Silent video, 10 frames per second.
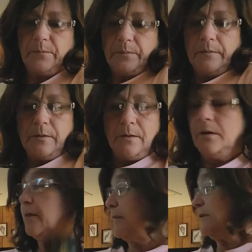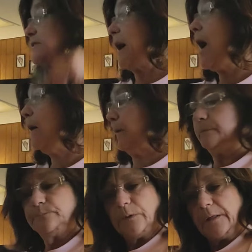The Star.
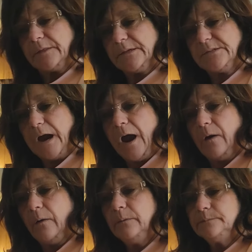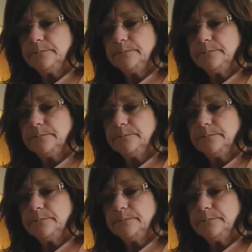We got the Star.